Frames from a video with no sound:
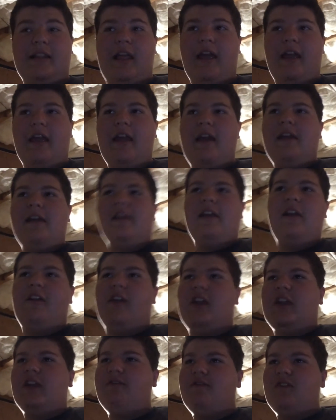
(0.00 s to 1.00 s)
Like, it'll
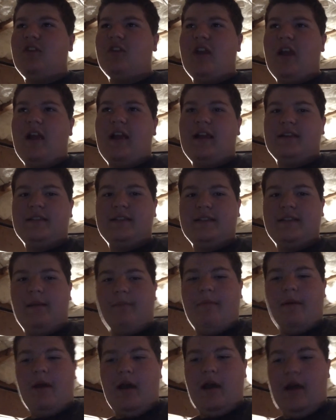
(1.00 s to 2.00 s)
give you guys
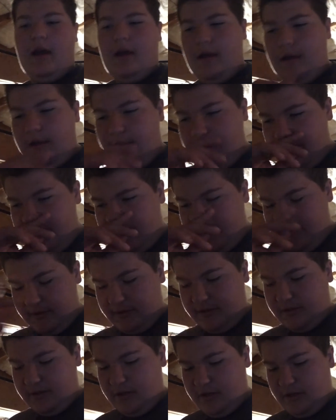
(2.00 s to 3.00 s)
some, uh,
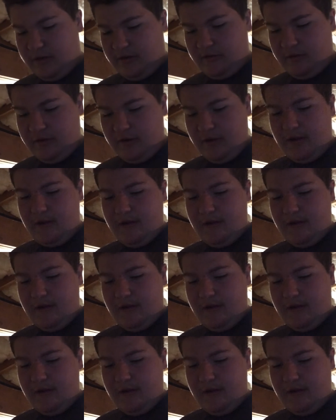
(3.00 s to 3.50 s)
you know,